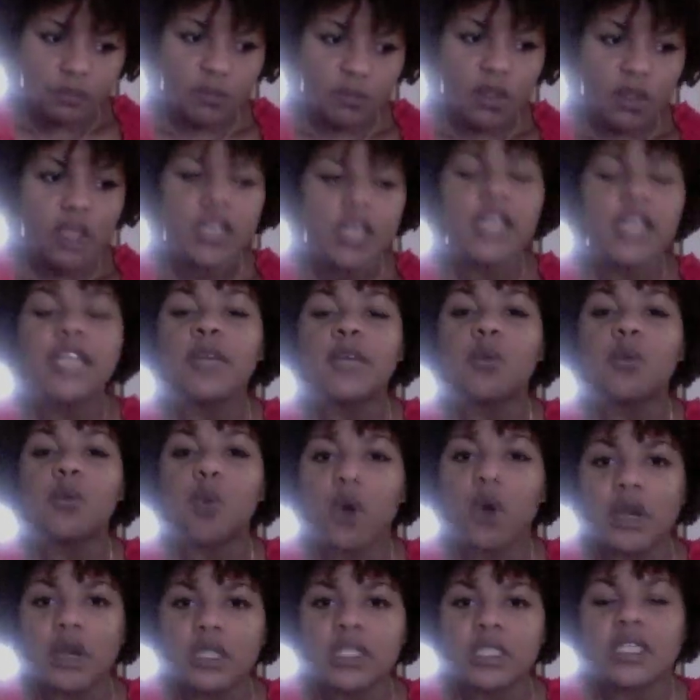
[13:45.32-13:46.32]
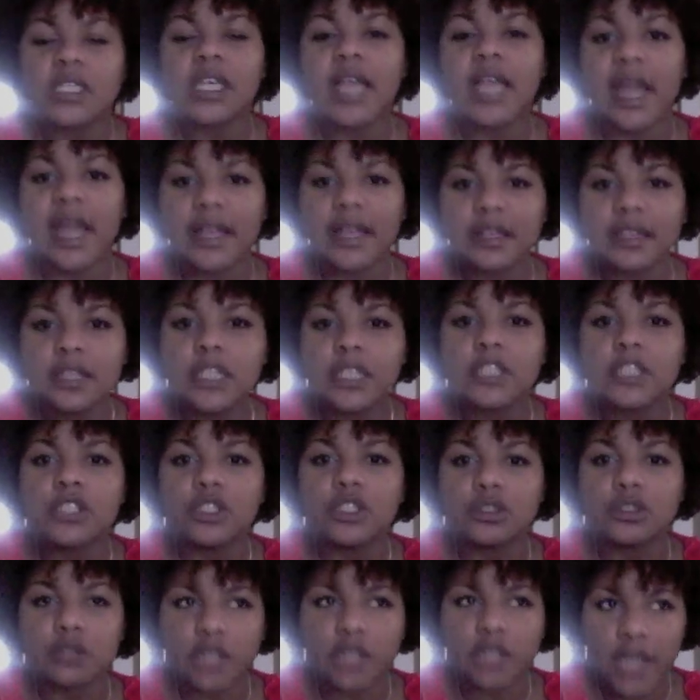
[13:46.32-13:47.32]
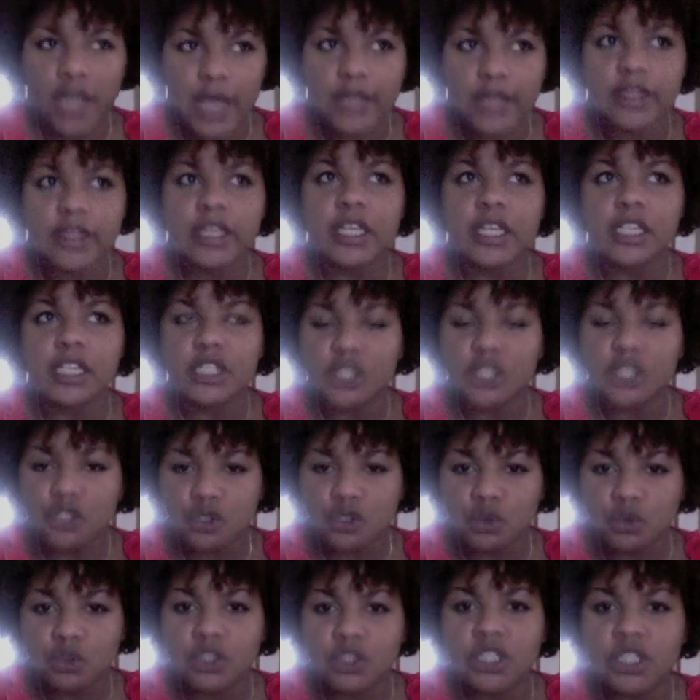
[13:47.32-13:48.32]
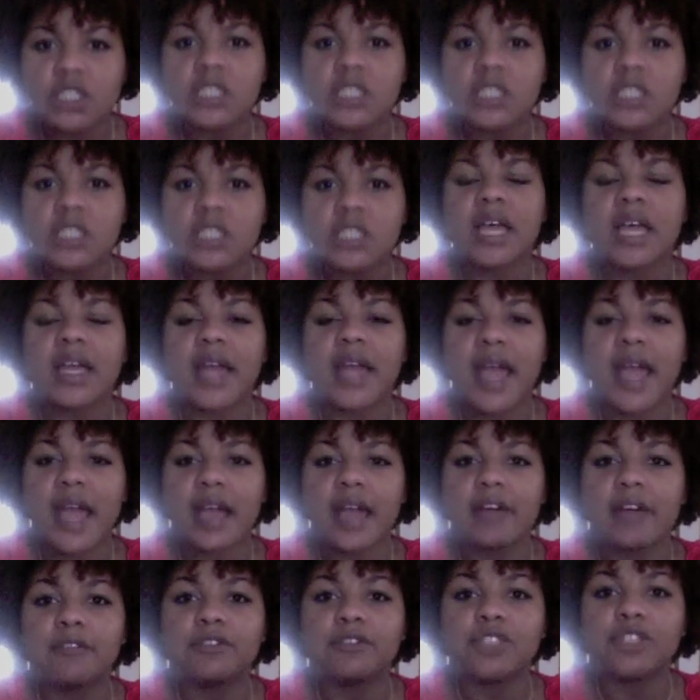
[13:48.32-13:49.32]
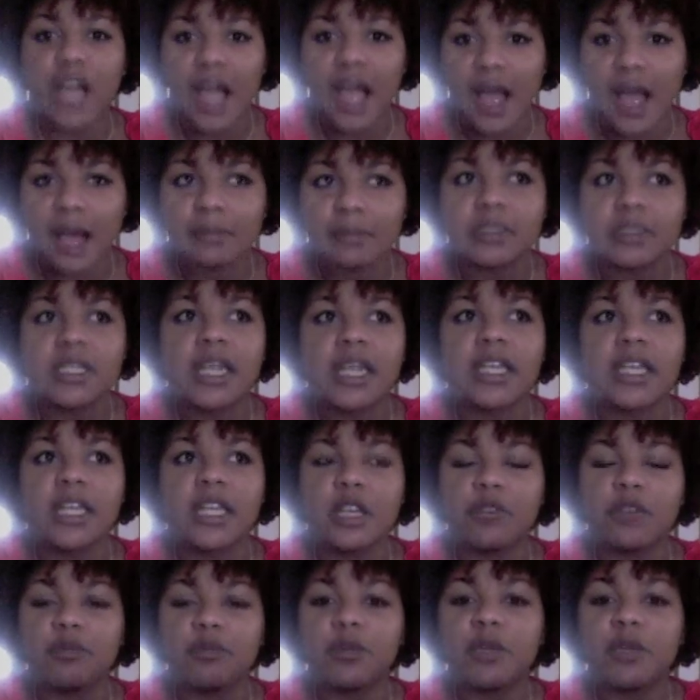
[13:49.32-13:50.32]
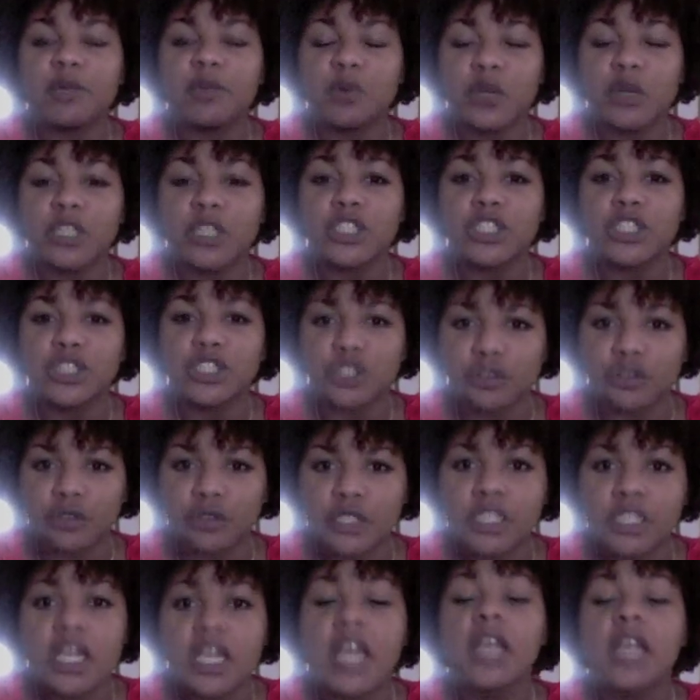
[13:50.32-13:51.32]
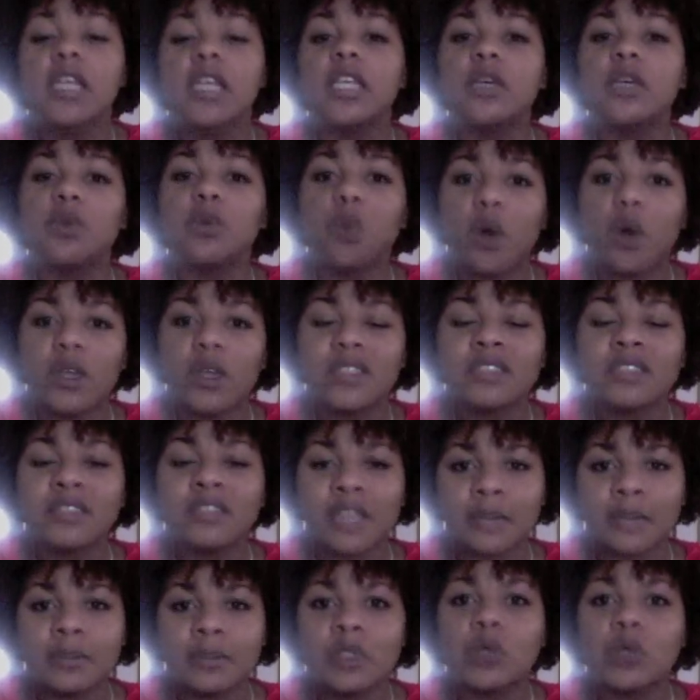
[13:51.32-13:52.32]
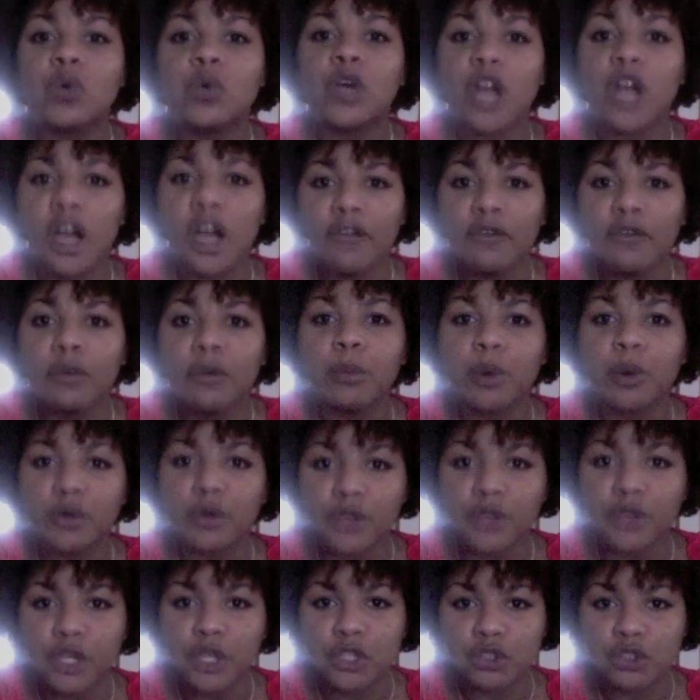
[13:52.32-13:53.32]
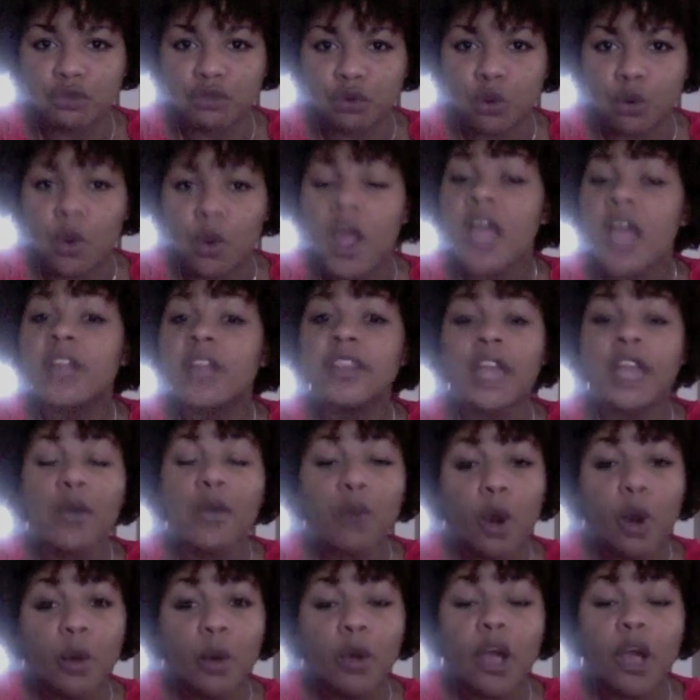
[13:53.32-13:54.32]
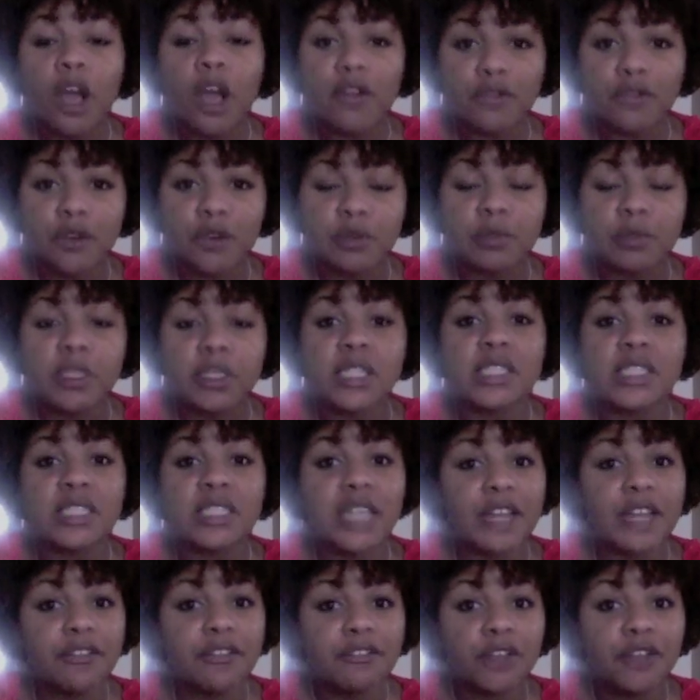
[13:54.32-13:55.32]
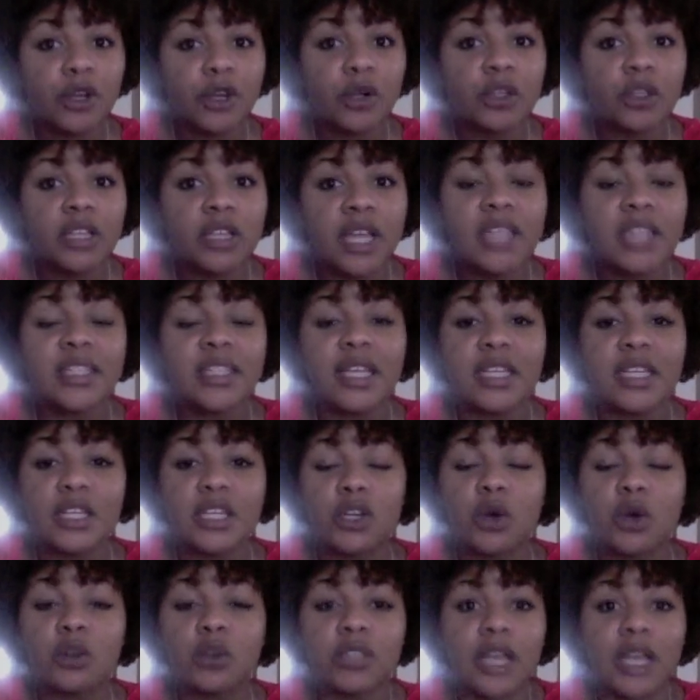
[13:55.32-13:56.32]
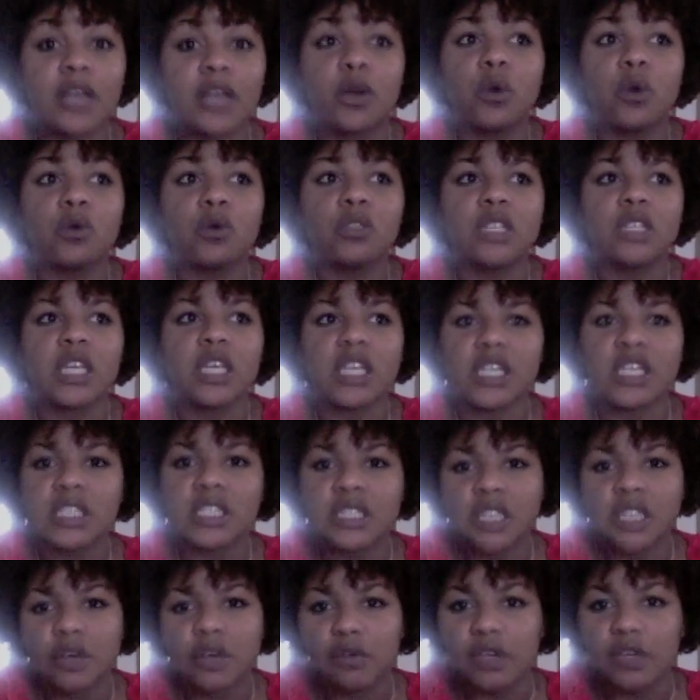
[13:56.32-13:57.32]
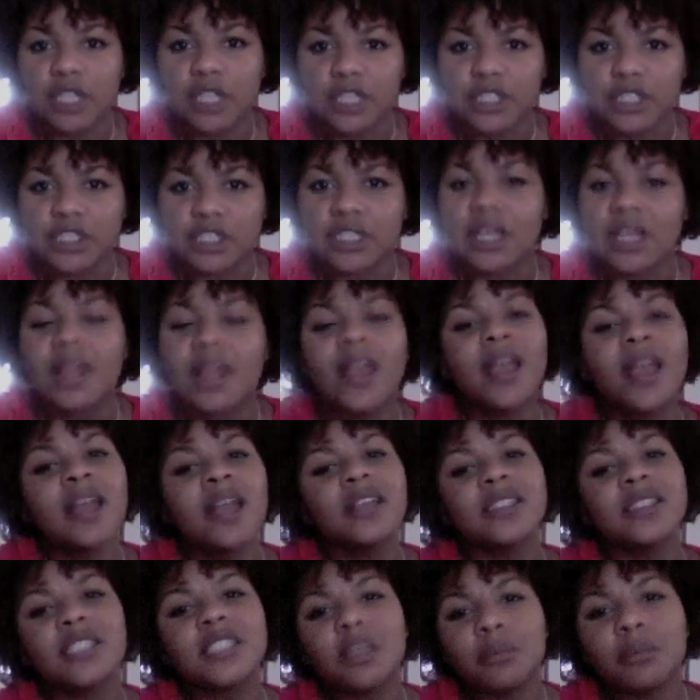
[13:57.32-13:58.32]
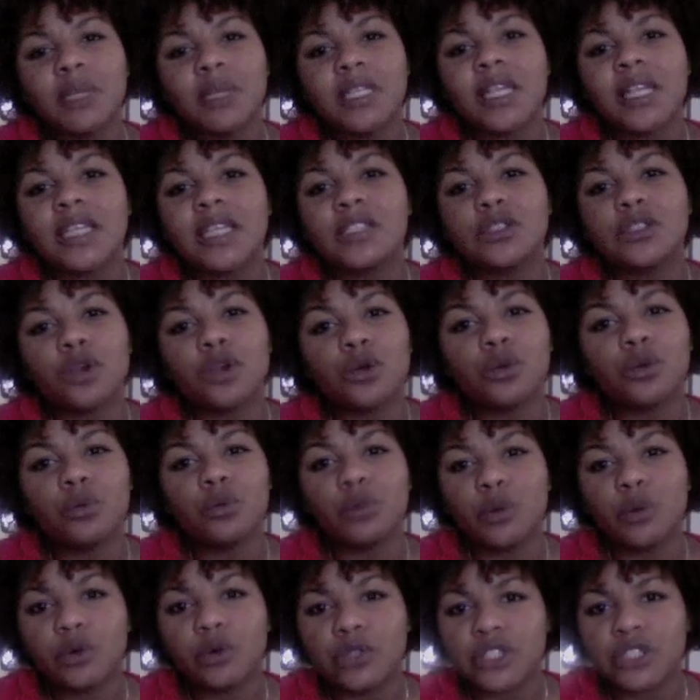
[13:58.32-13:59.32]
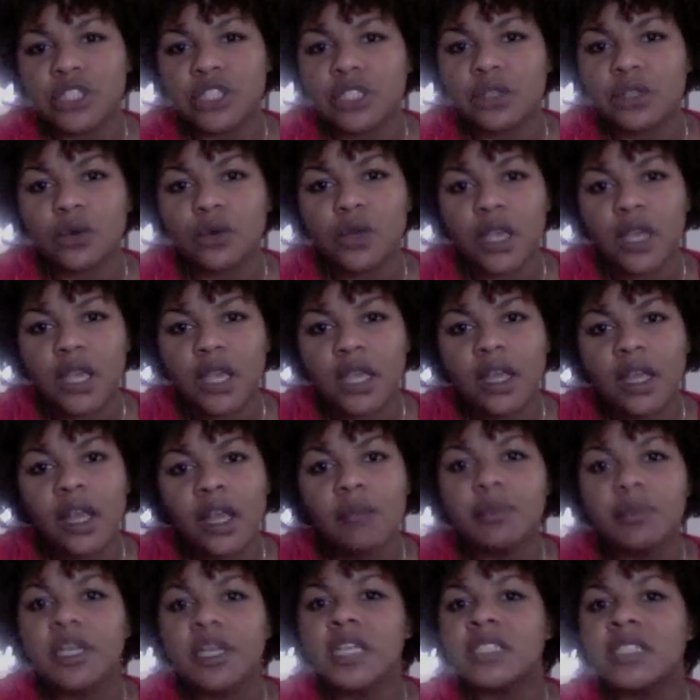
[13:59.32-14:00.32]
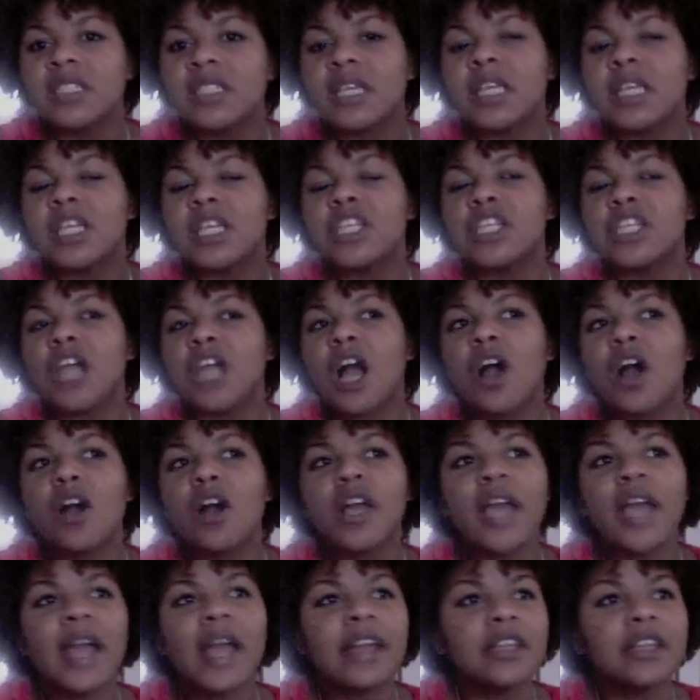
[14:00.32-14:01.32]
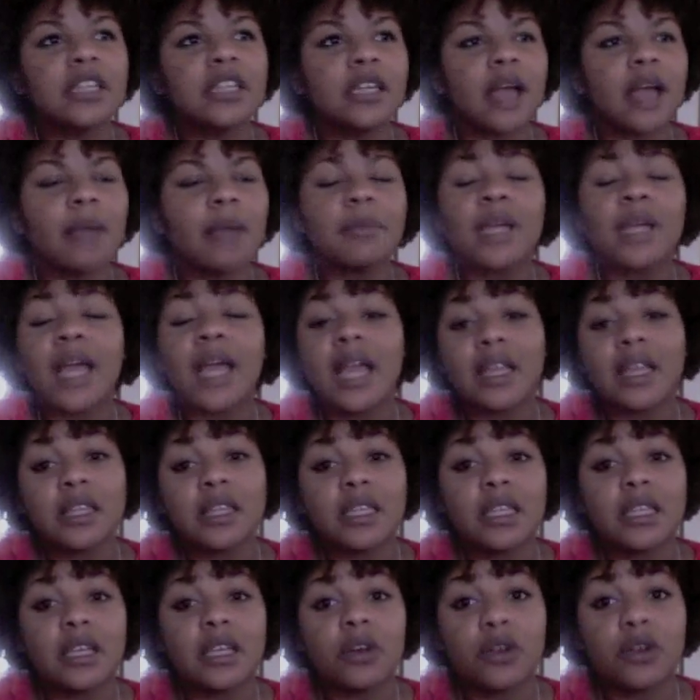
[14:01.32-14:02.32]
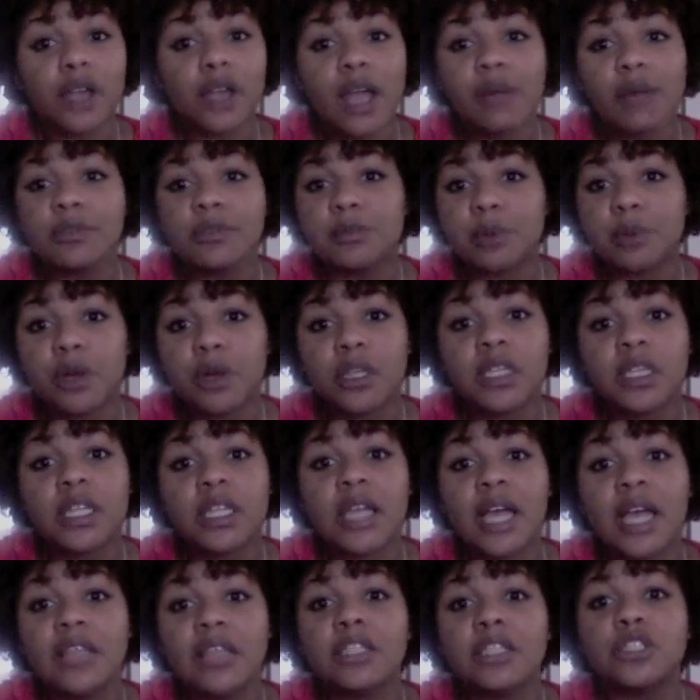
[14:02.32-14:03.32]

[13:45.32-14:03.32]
he wants Catholic institutions that have jobs that give people insurance. He wants them to cover birth control. They won't cover it because they feel that goes against their religion. To me, that's total bullshit, okay? Because y'all Catholic, I'm Catholic, okay? I was born in the Catholic